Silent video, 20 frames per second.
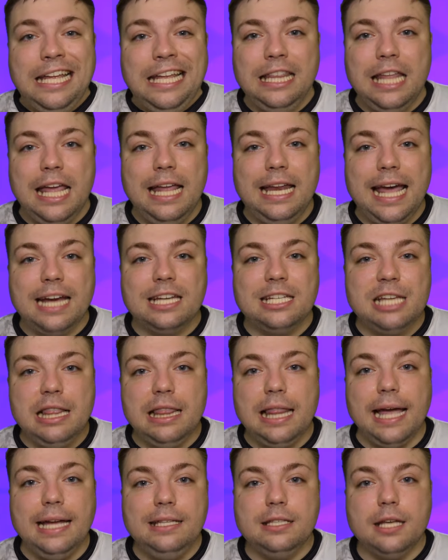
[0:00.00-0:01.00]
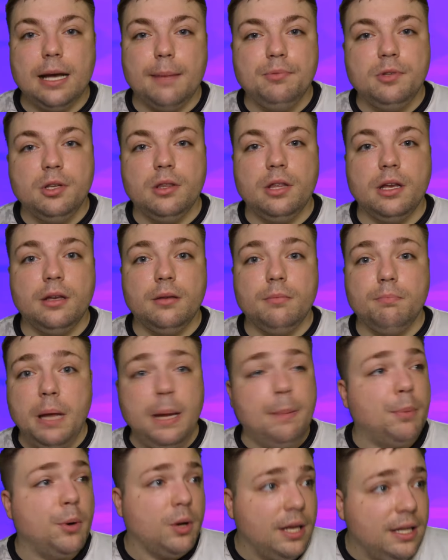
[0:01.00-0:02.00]
it actually lights up so that
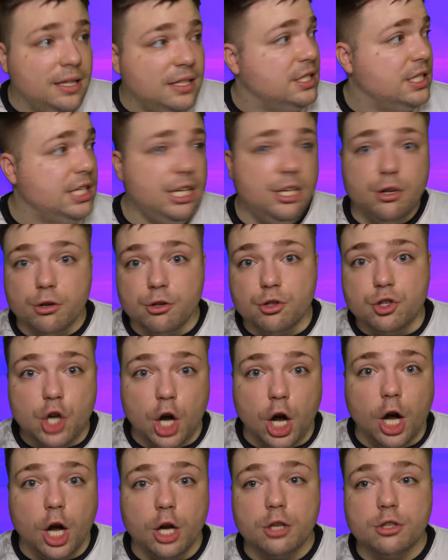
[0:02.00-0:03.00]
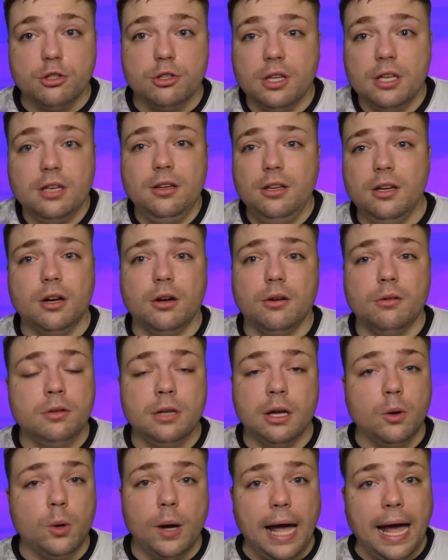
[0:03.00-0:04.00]
people can see your dog so that, you know,
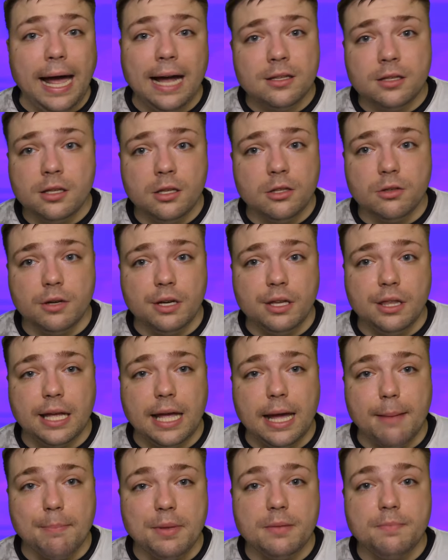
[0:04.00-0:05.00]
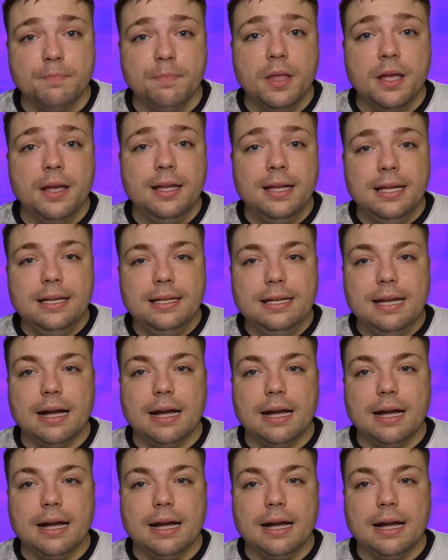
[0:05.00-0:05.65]
no accidents or anything happen. Now